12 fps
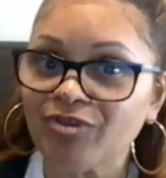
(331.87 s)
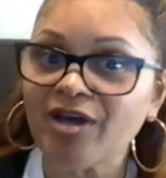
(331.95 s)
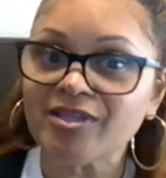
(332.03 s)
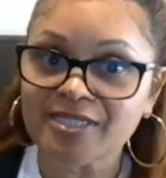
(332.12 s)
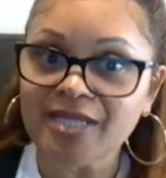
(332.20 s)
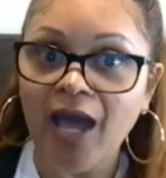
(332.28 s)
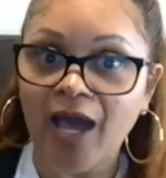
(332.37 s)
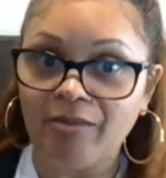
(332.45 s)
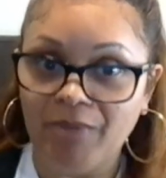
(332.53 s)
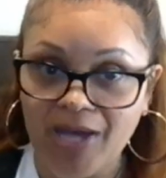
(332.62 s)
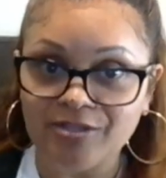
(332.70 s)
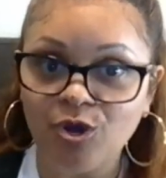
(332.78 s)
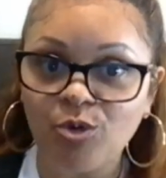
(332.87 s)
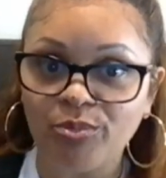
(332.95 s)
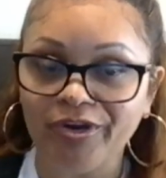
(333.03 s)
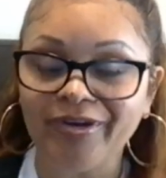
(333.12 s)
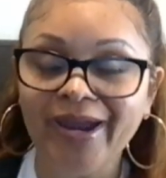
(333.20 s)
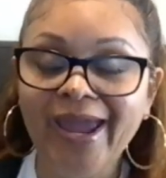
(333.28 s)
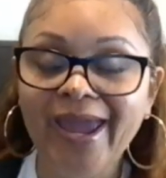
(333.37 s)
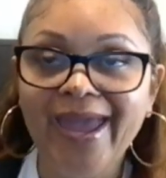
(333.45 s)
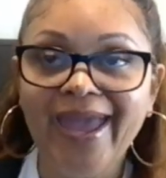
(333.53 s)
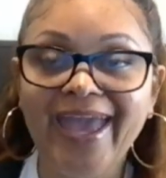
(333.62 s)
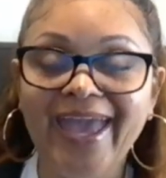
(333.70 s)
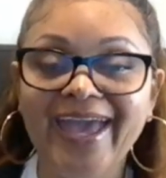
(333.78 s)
and it was around this time, October.